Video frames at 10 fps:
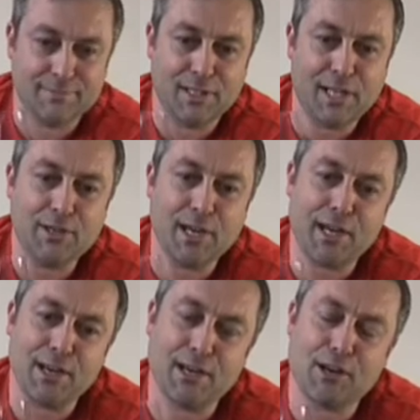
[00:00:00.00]
And then you
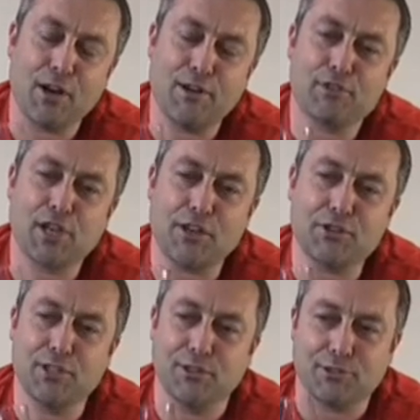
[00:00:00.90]
get a kind of
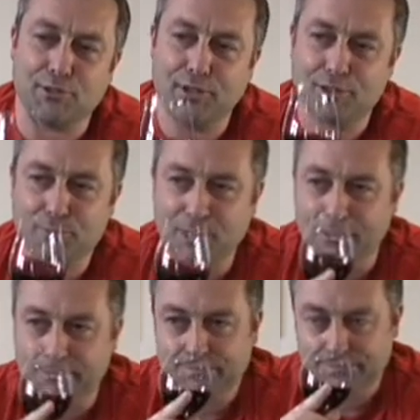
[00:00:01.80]
dustiness on it as
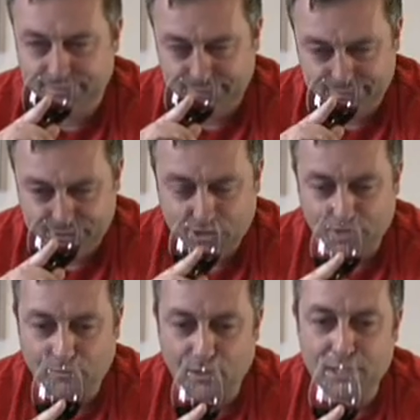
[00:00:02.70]
well. It's got
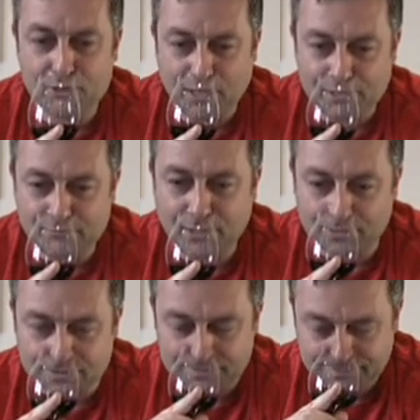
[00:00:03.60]
a very attractive
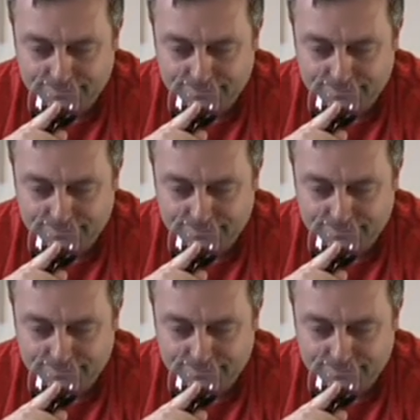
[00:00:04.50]
nose.